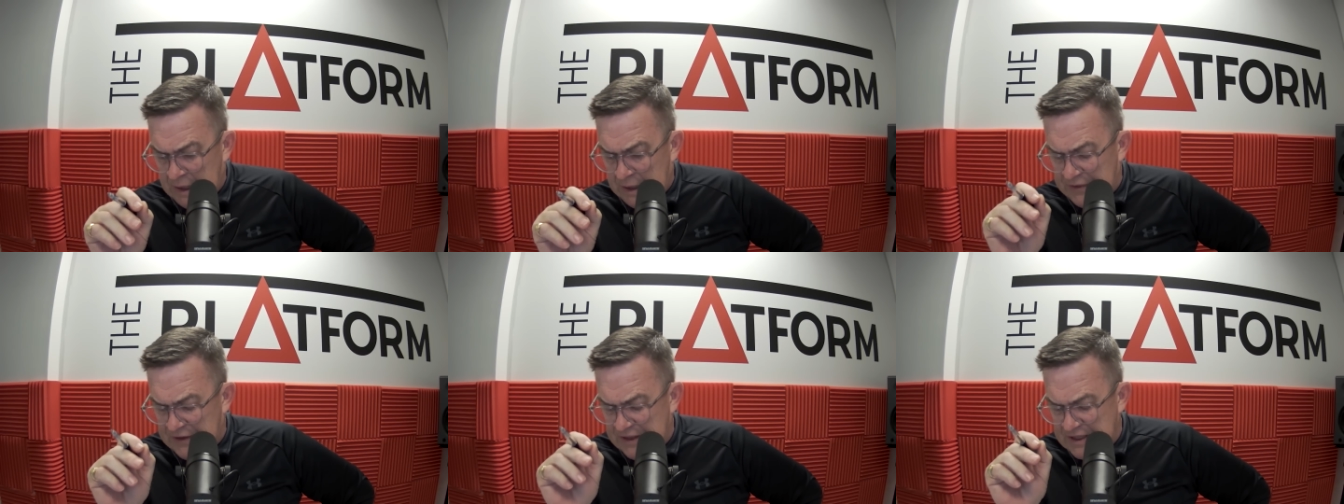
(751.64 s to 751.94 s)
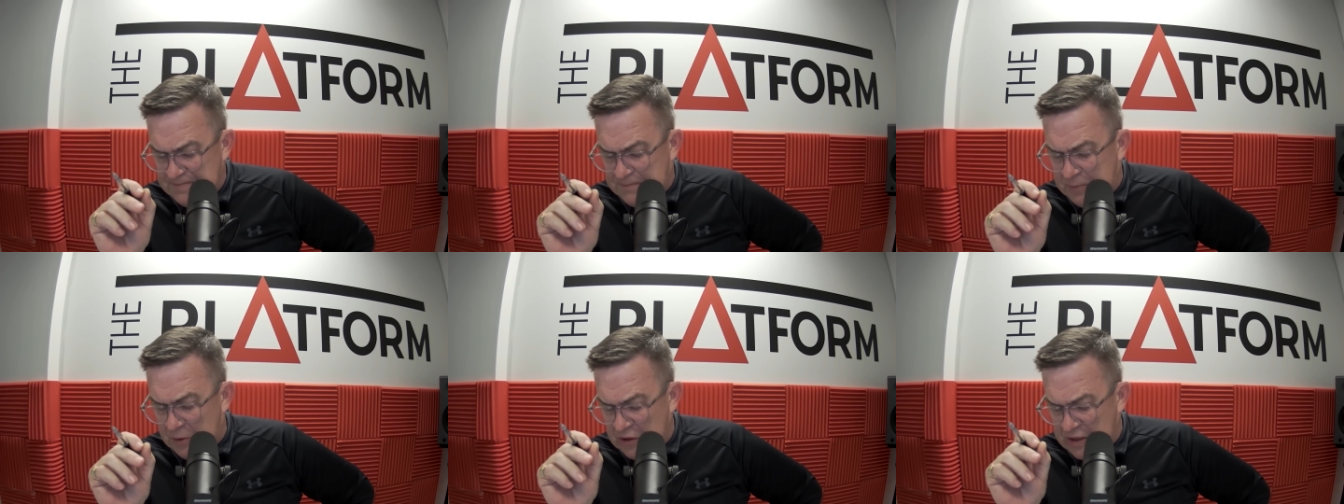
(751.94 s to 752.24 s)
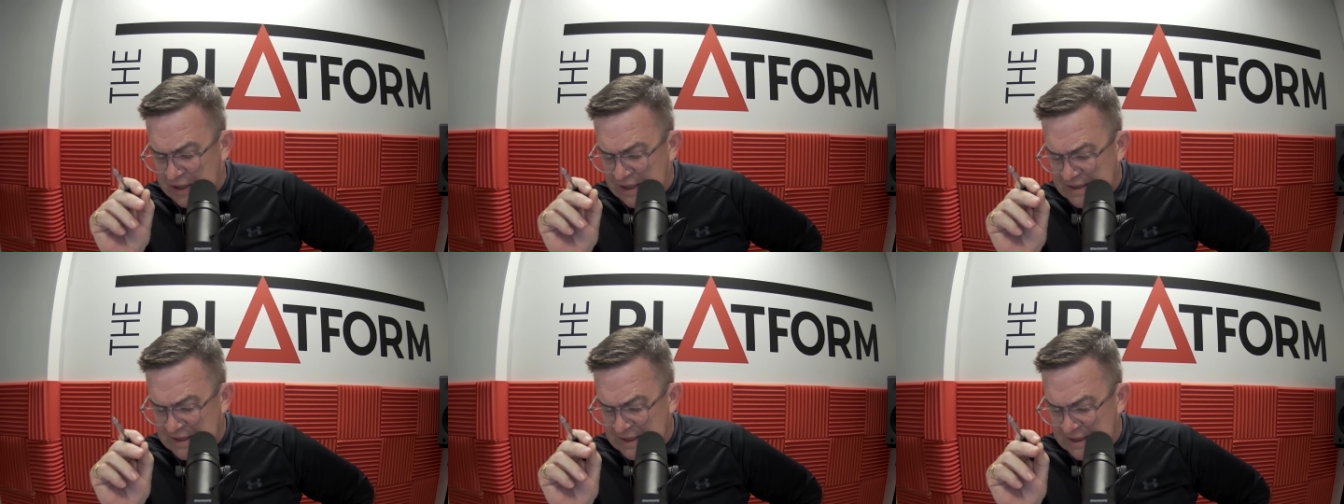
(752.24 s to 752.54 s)
Uh, this
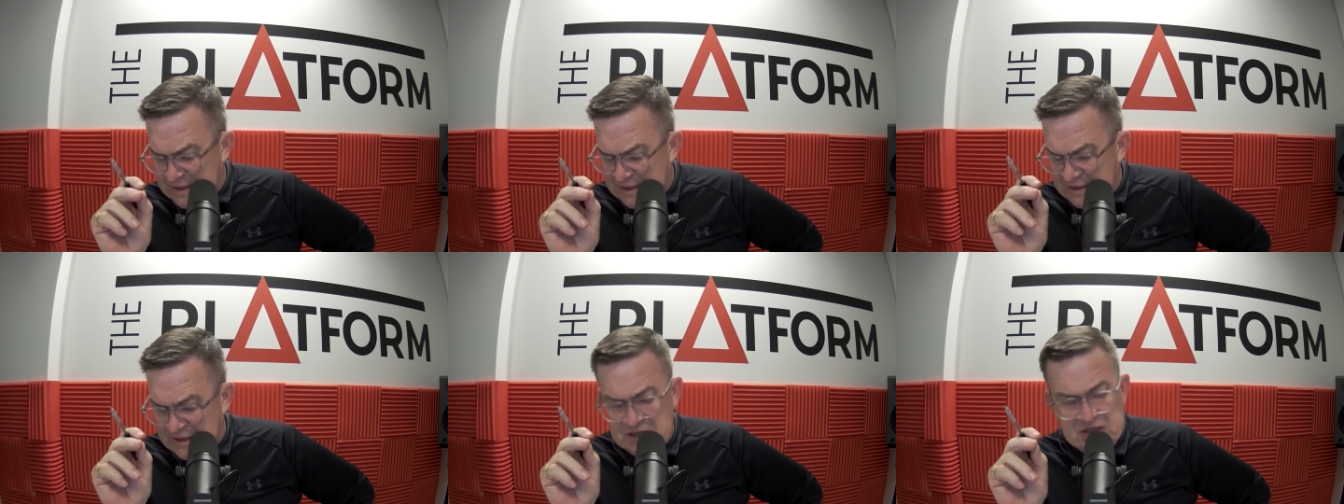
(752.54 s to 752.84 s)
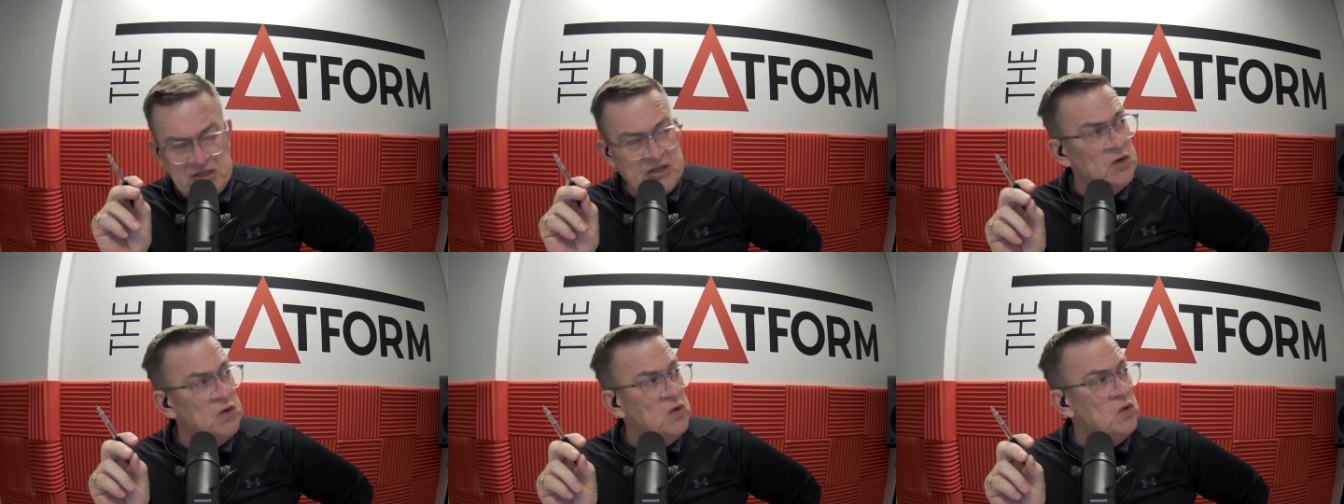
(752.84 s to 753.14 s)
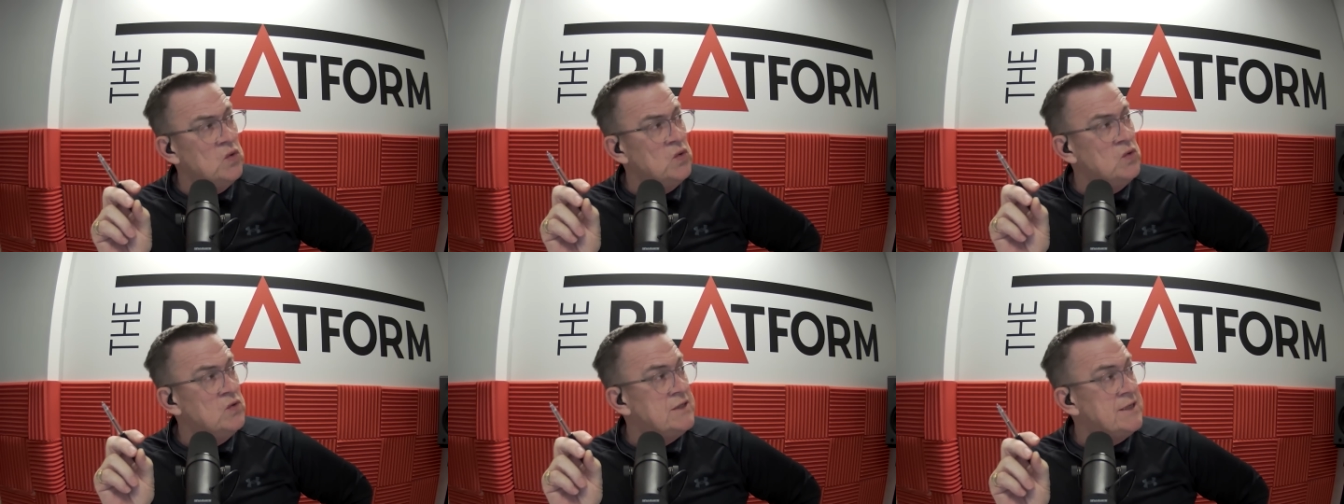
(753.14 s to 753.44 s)
book isn't in
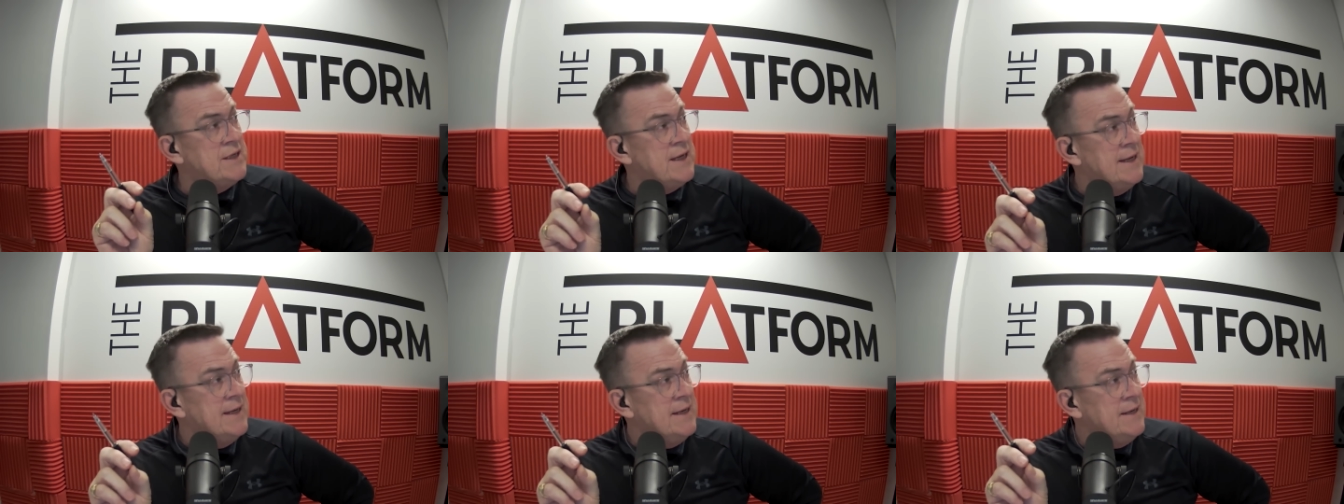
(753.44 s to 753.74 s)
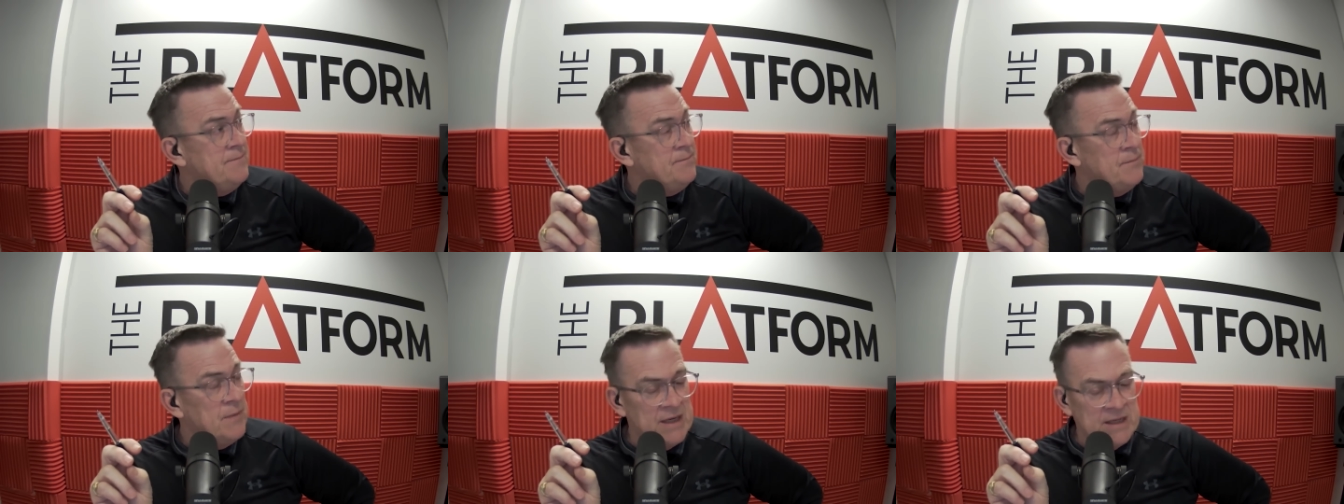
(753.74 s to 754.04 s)
schools yet.